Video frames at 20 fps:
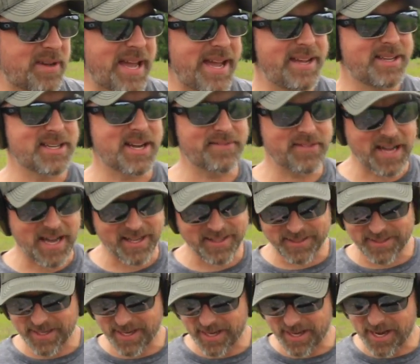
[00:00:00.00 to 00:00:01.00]
gauge, I've
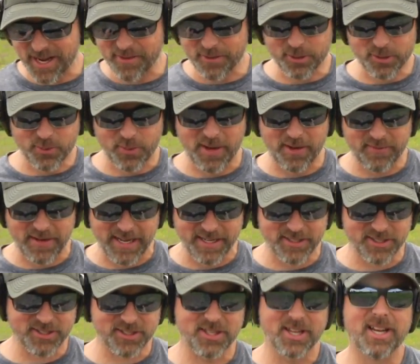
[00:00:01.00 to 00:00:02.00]
got other 12
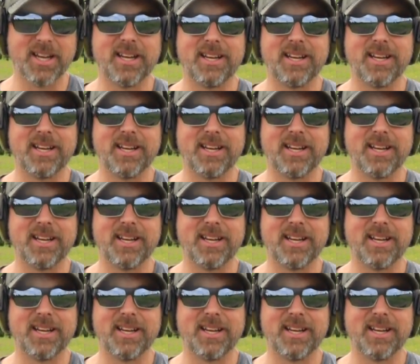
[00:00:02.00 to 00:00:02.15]
gauges